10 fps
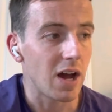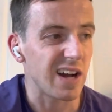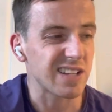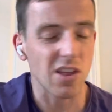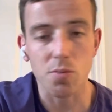
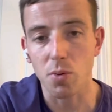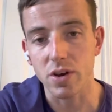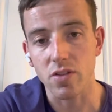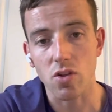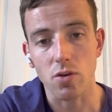
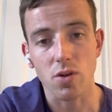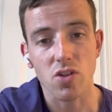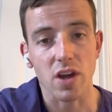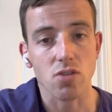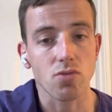Disappointing there's only
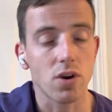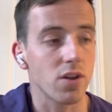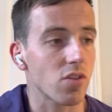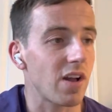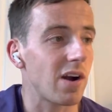6
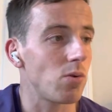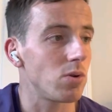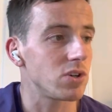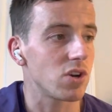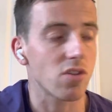runners now,
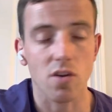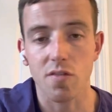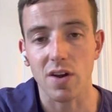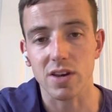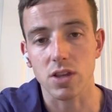which has
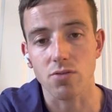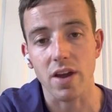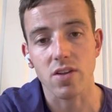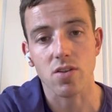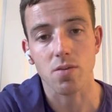affected the
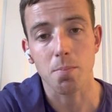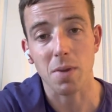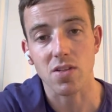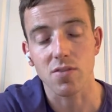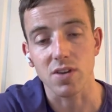race
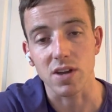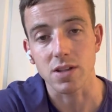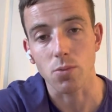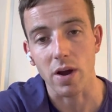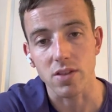massively in the
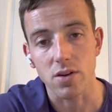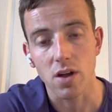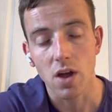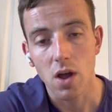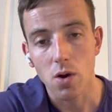way that
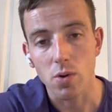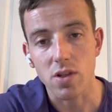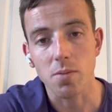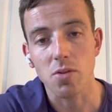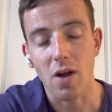we
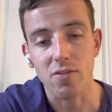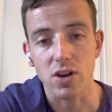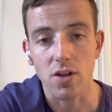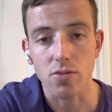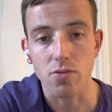seem to have
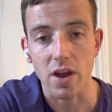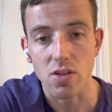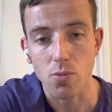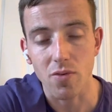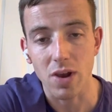another
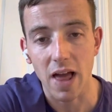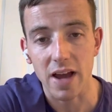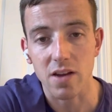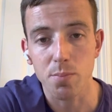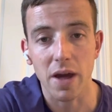race with a
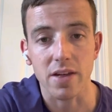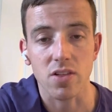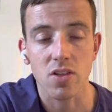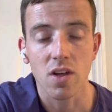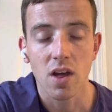lack of
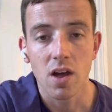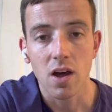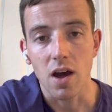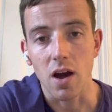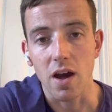pace.
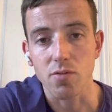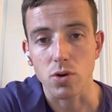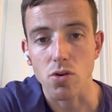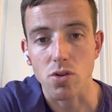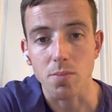Everyone
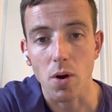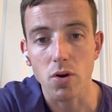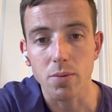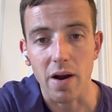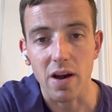used to moan
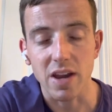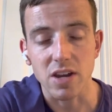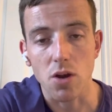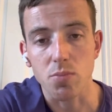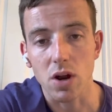about Aidan
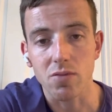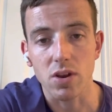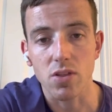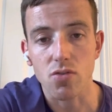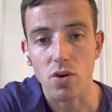O'Brien
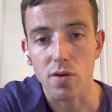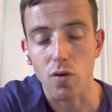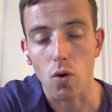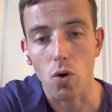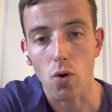running 3 or
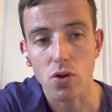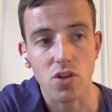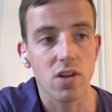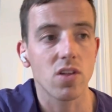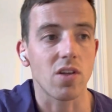4
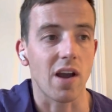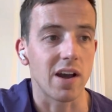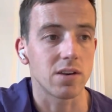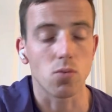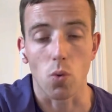horses
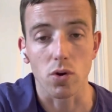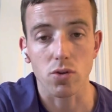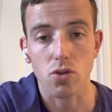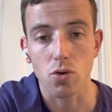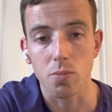and 1 or
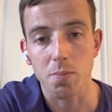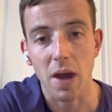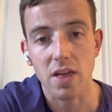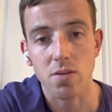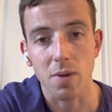2 would be
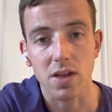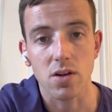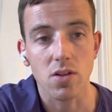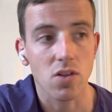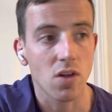
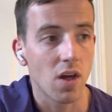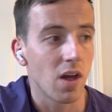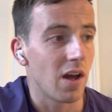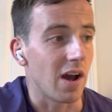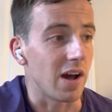pacemakers.
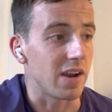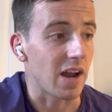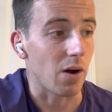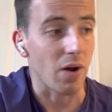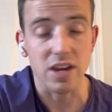And
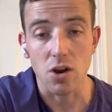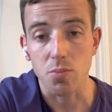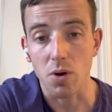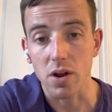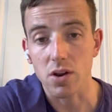now Aidan
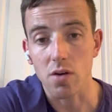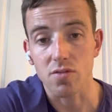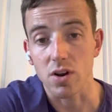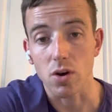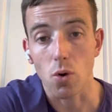O'Brien can't
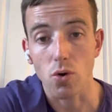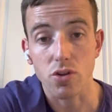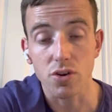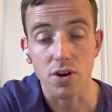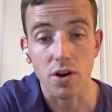find a horse
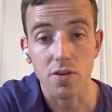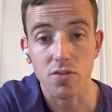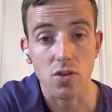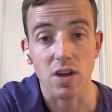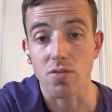good enough
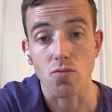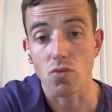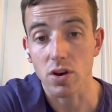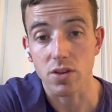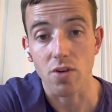to even
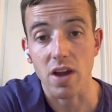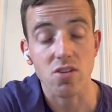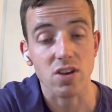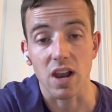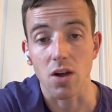run in the
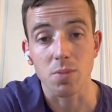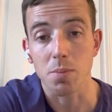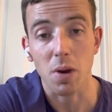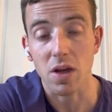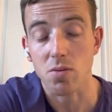race, let alone be a
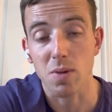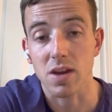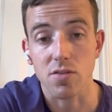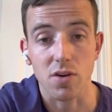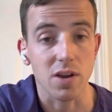
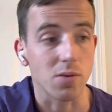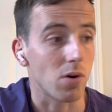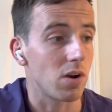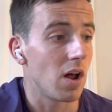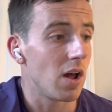pacemaker for
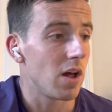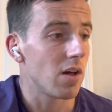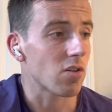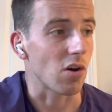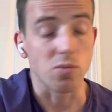anyone.
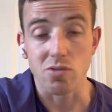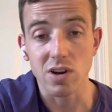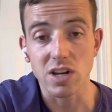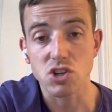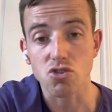So we're
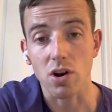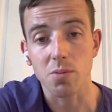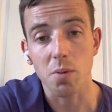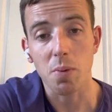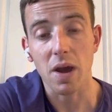really struggling
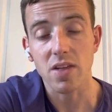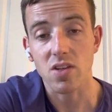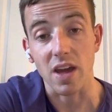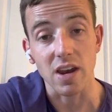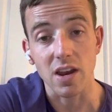with pace
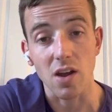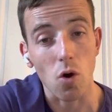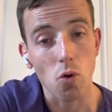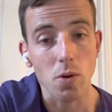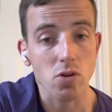again, and it
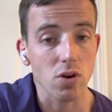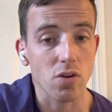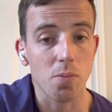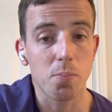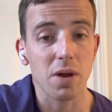almost looks
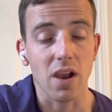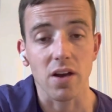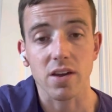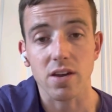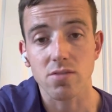a bit
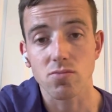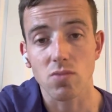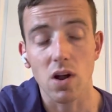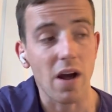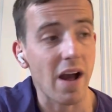like
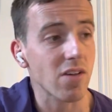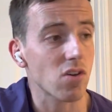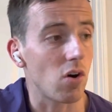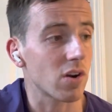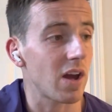
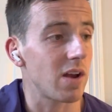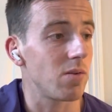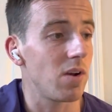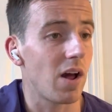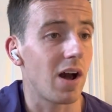Ascot again